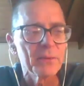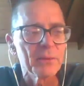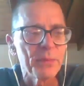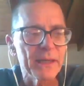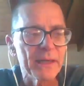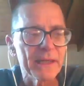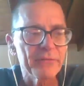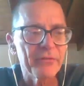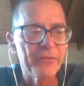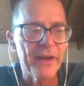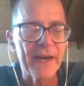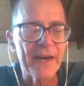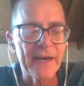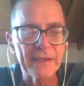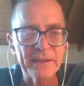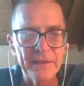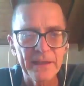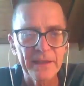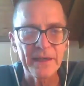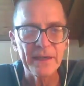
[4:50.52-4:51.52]
but in
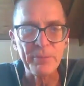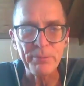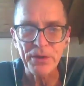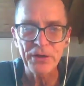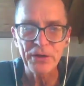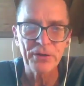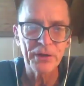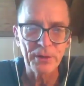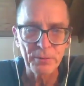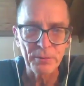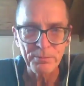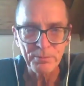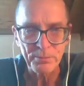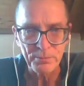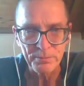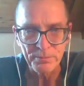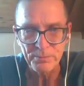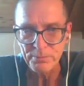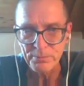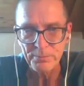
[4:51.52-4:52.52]
fact an imperial
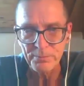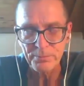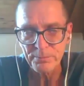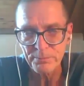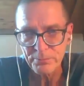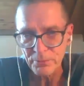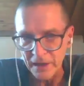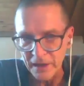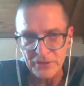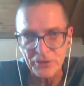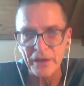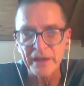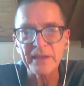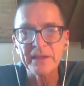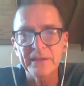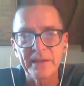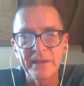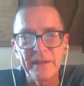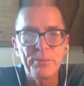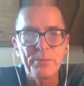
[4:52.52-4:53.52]

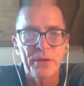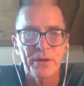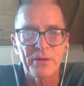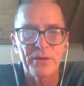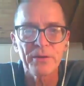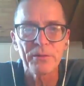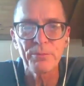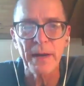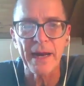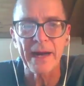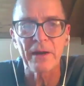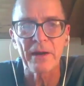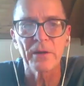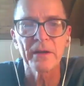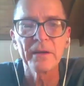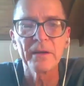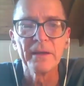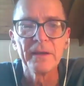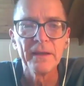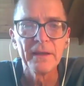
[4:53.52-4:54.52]
project, an imperial
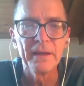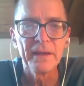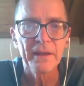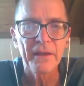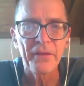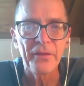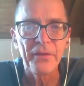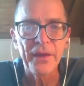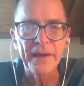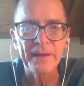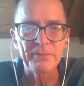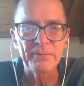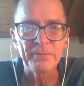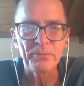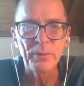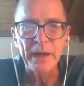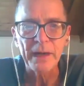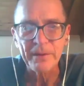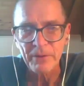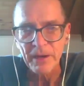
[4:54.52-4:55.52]
power that
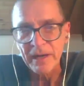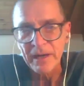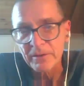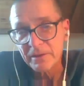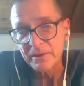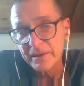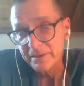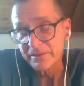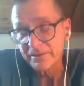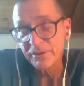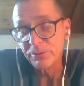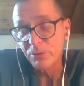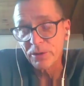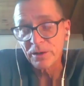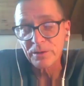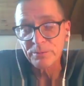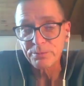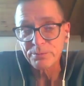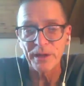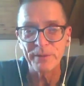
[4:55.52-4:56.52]
went around the
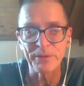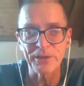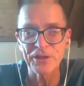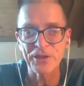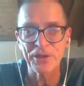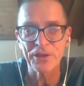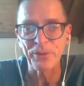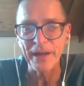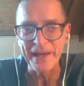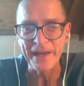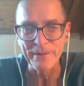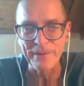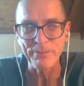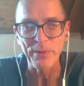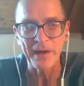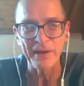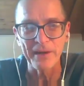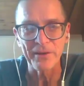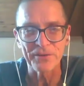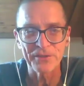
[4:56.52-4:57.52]
world pretty much the way
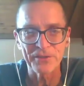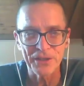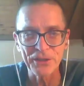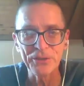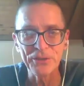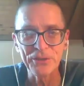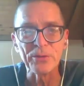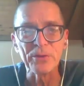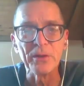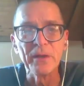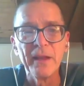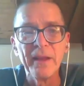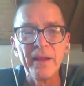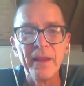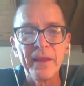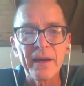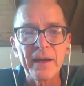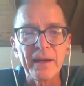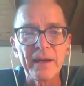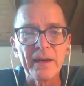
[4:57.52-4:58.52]
empires do.
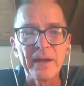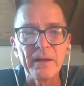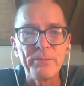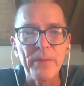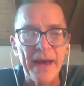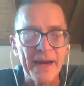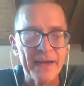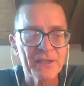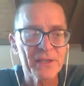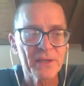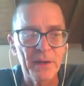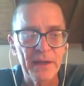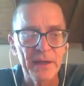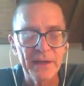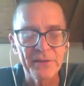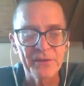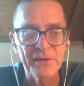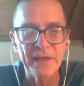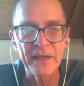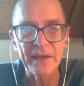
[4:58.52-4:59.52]

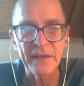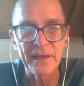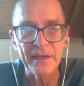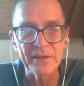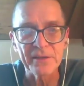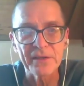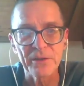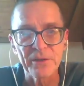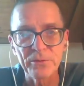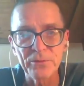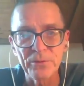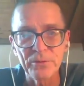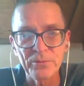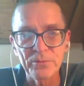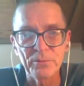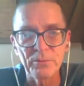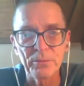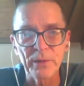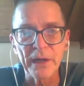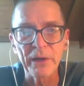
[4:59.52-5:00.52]
maximizing its
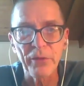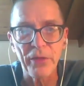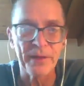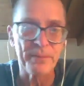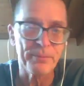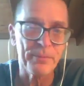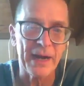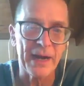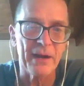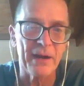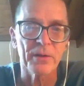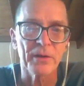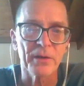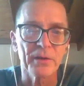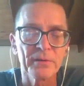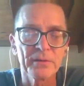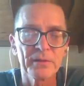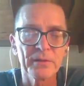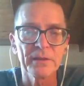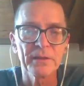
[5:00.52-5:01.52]
own wealth and
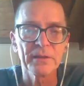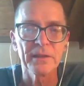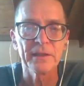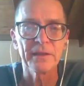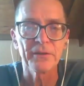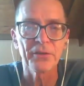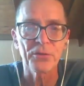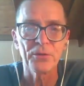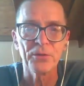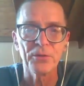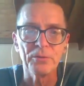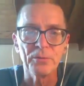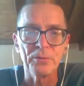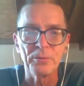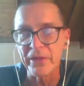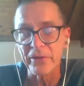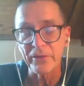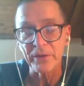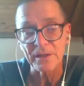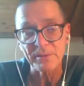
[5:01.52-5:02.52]
power through
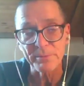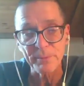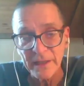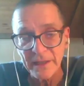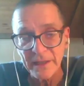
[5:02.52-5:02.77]
whether it's